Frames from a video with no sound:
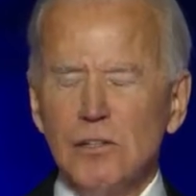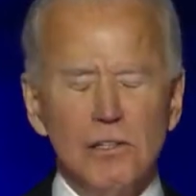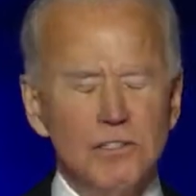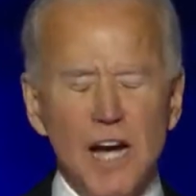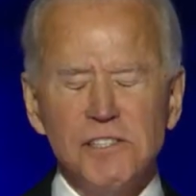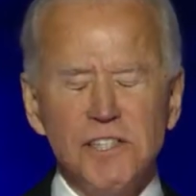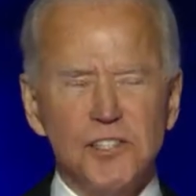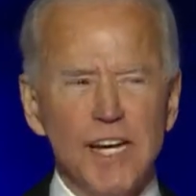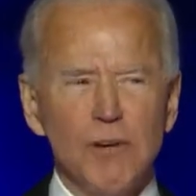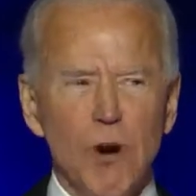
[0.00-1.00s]
Who doesn't
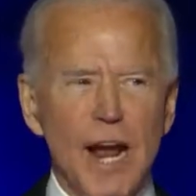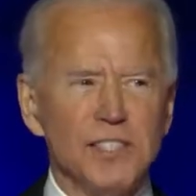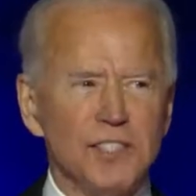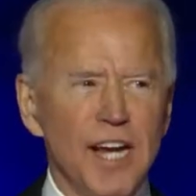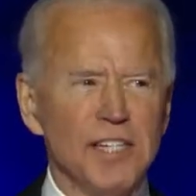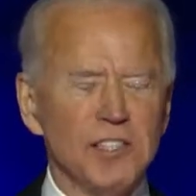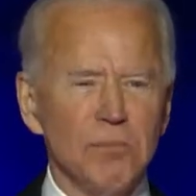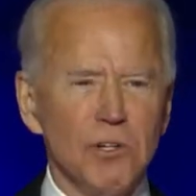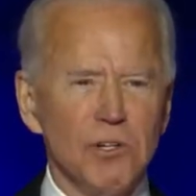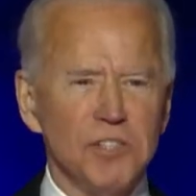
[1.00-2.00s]
see red states
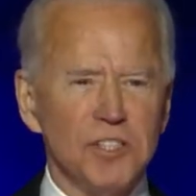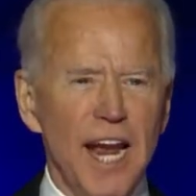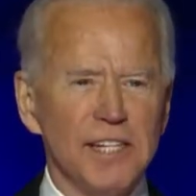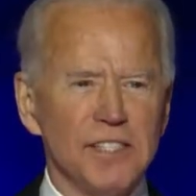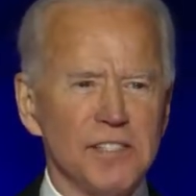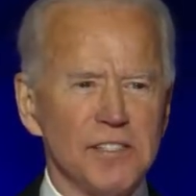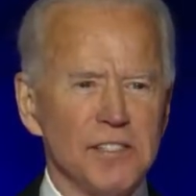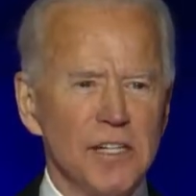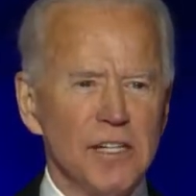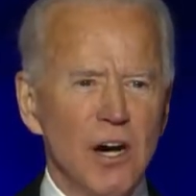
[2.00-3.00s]
and blue states,
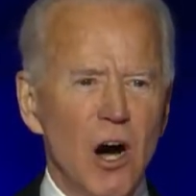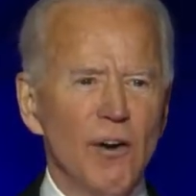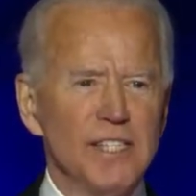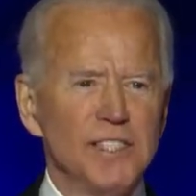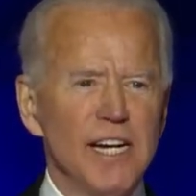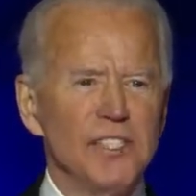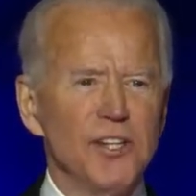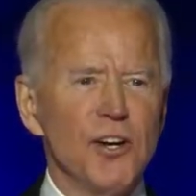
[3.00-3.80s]
only sees the